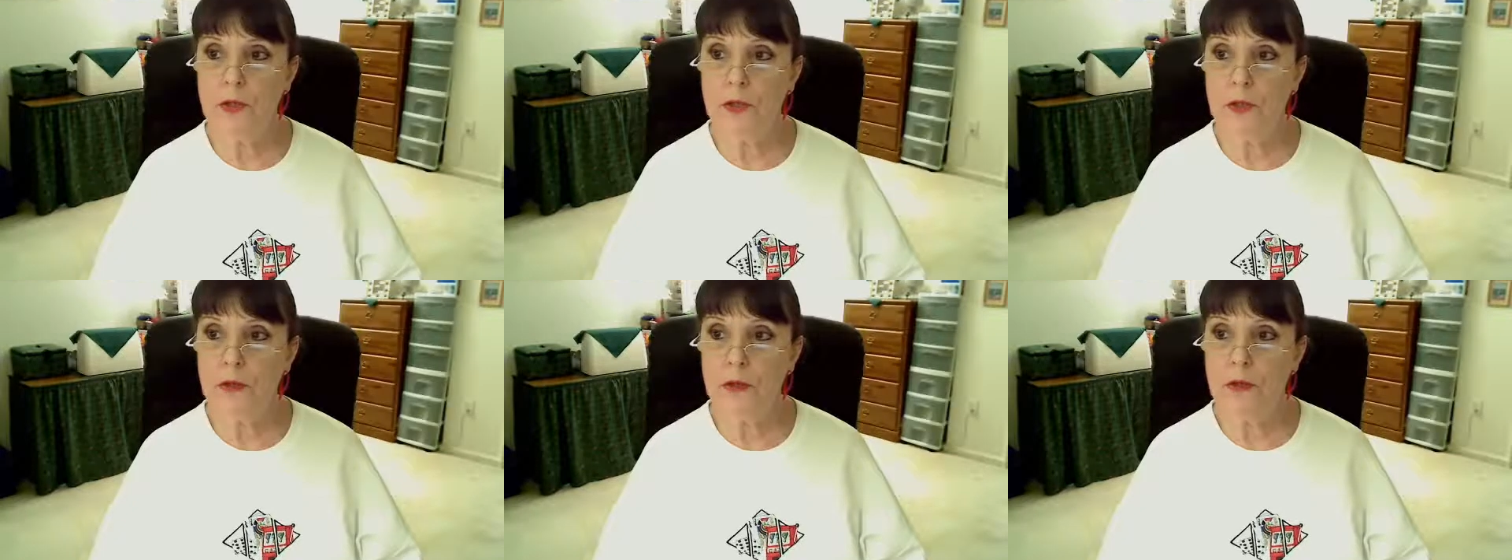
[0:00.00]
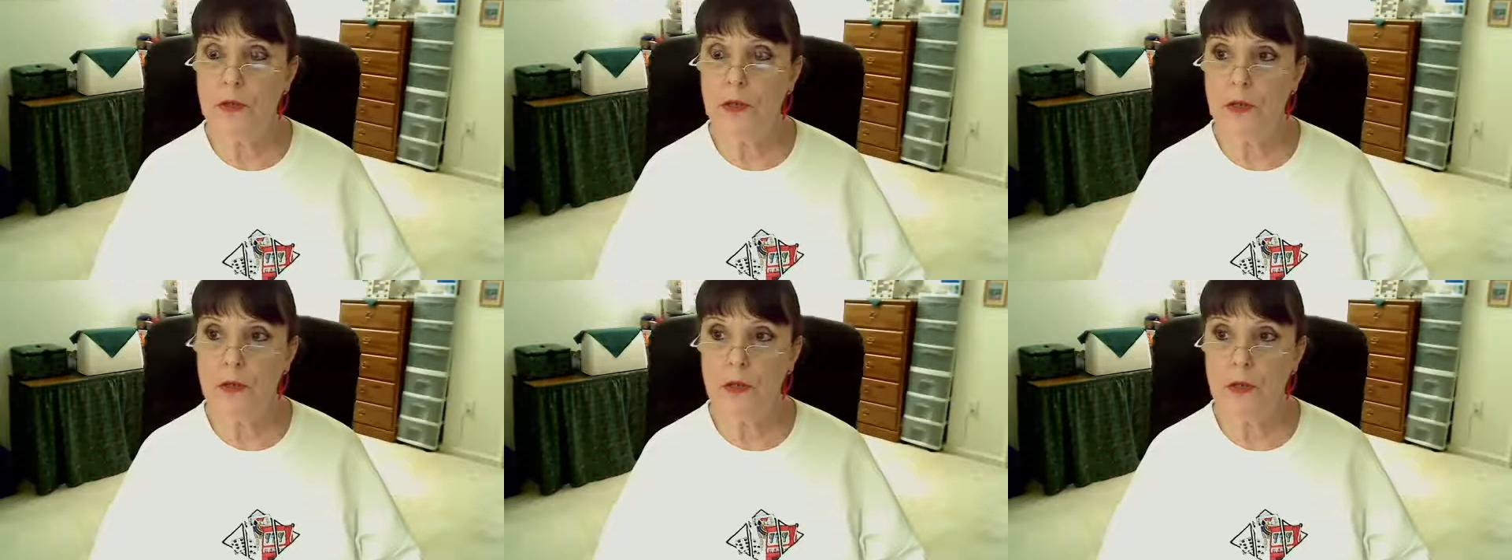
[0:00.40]
shown
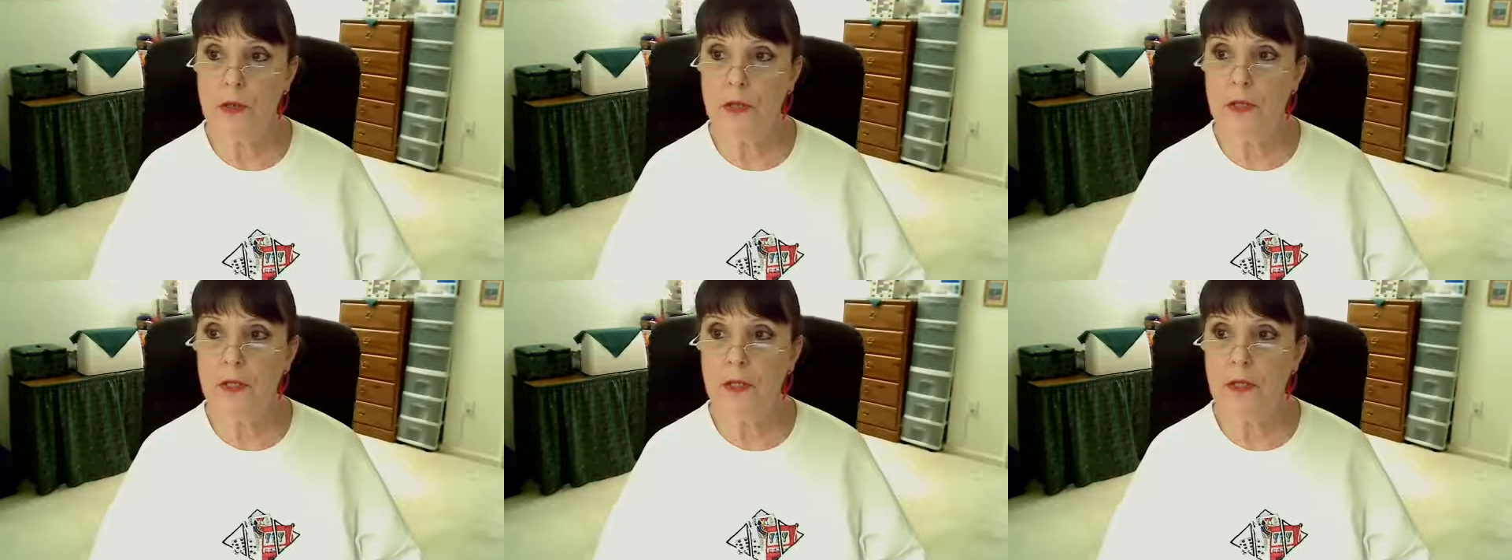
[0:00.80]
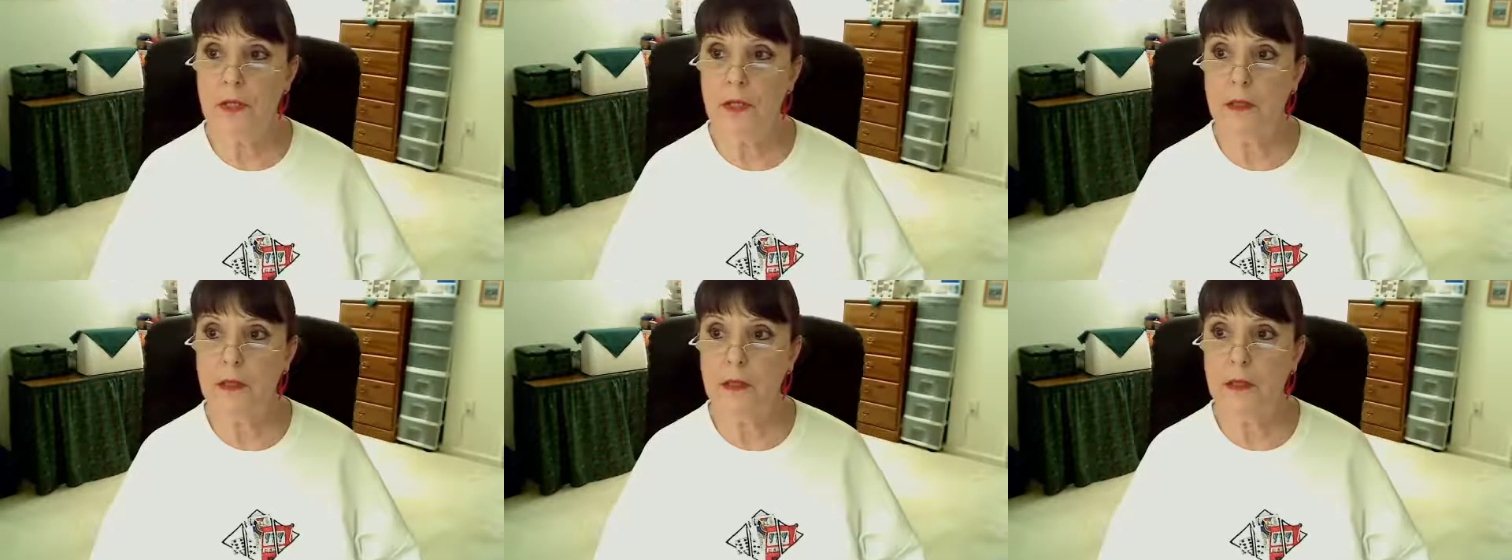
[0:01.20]
a
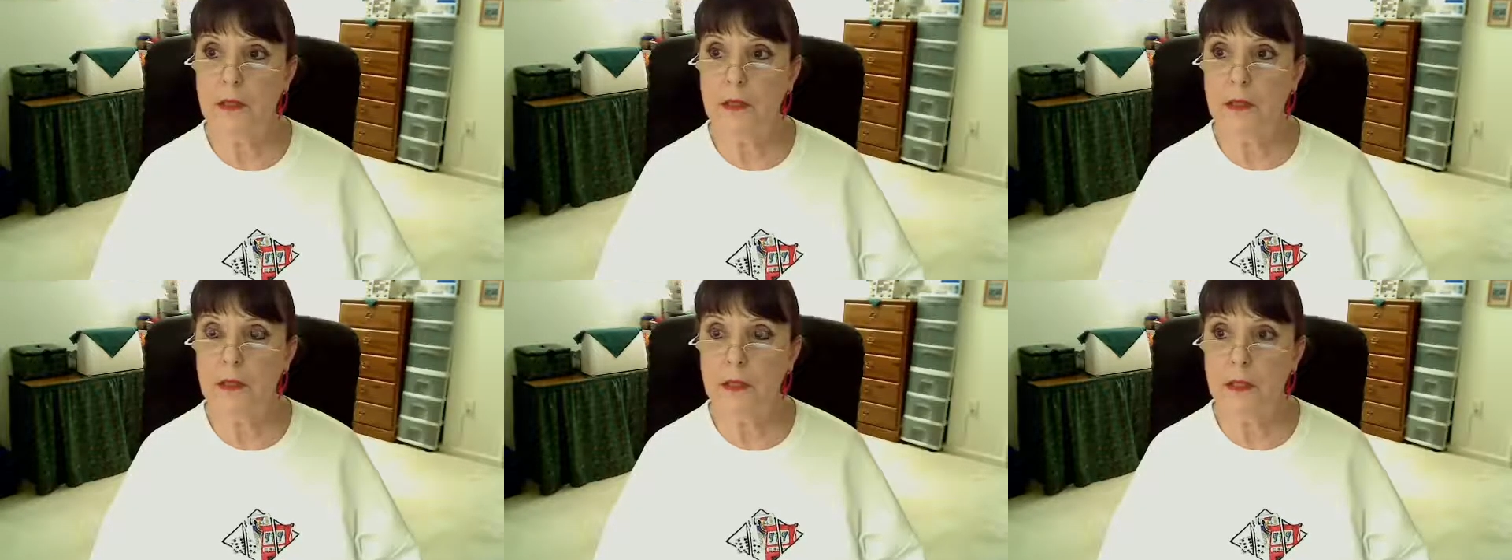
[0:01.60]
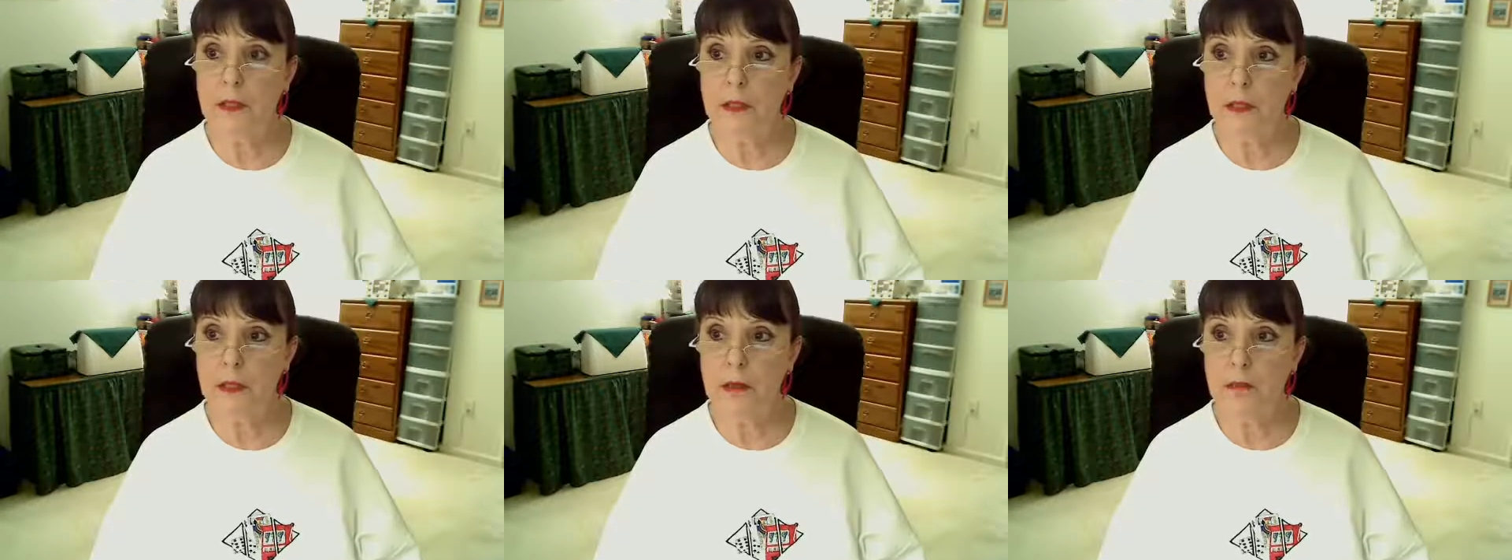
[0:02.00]
dark-skinned
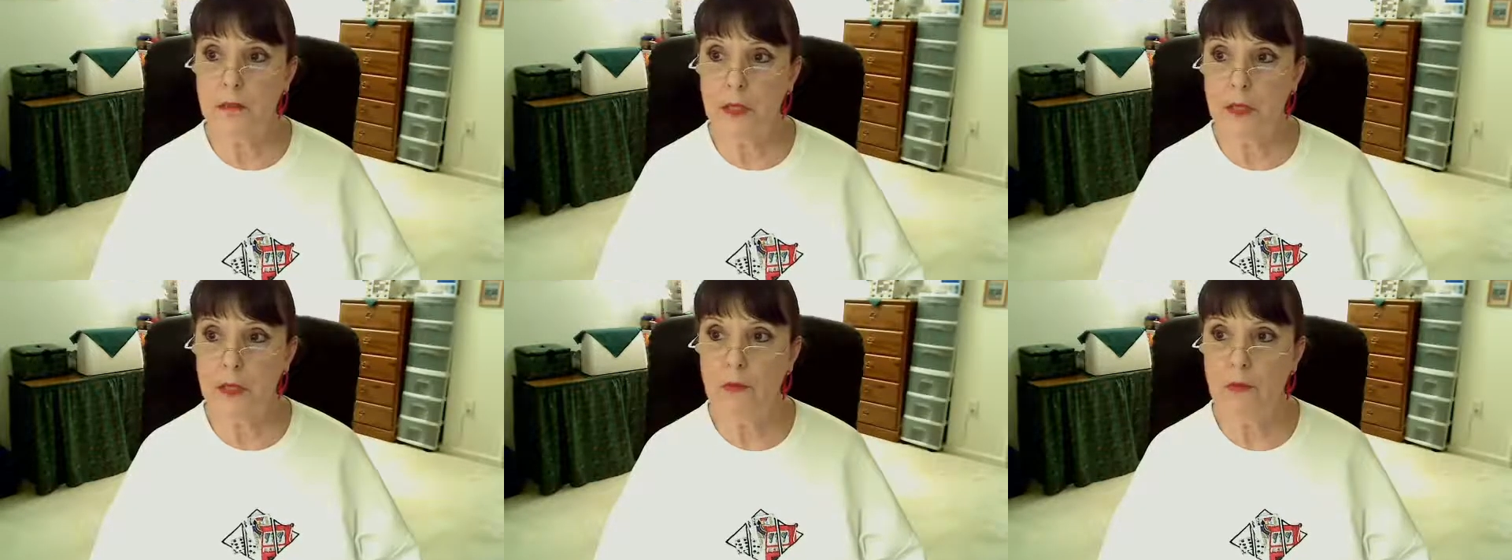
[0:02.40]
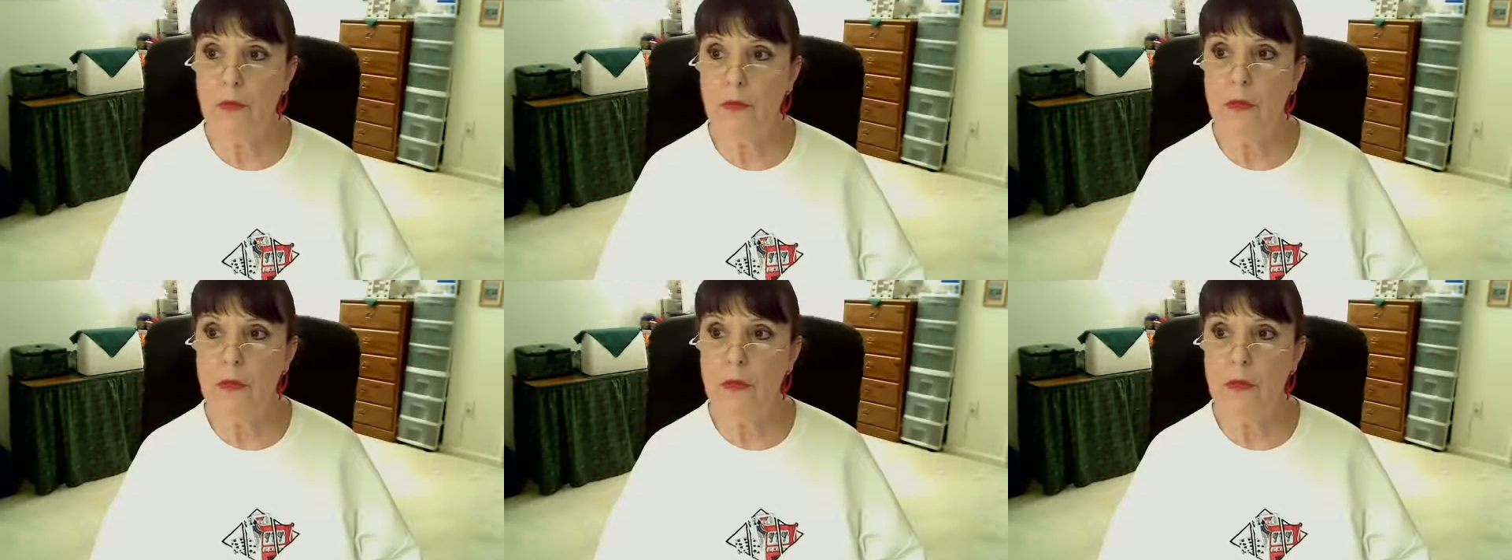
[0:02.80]
male,